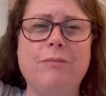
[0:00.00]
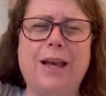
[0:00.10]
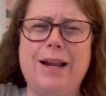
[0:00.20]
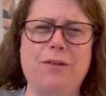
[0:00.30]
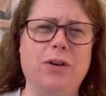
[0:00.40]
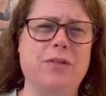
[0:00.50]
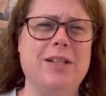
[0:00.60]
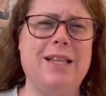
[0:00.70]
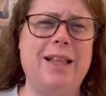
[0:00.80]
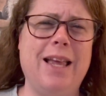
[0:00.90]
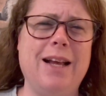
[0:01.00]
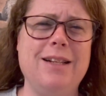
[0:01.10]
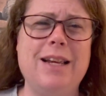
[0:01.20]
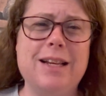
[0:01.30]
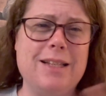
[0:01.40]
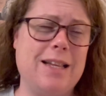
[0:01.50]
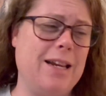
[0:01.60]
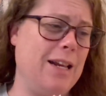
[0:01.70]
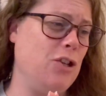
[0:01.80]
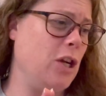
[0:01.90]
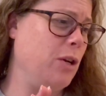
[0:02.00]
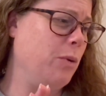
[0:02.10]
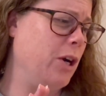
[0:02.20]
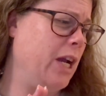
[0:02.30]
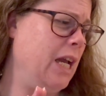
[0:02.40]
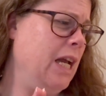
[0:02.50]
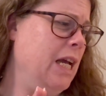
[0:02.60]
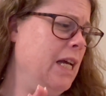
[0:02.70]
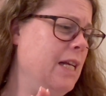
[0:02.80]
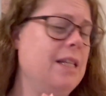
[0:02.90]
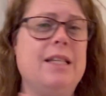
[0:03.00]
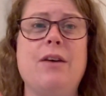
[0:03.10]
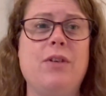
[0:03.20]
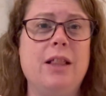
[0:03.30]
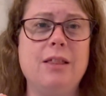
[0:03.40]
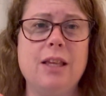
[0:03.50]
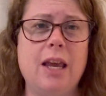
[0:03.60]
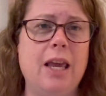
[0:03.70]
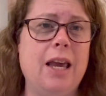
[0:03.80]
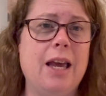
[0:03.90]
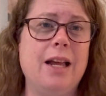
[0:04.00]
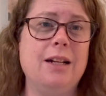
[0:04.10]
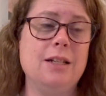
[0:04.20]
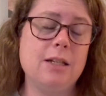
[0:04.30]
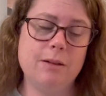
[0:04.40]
I never even said that. Today is Sunday, January 7th and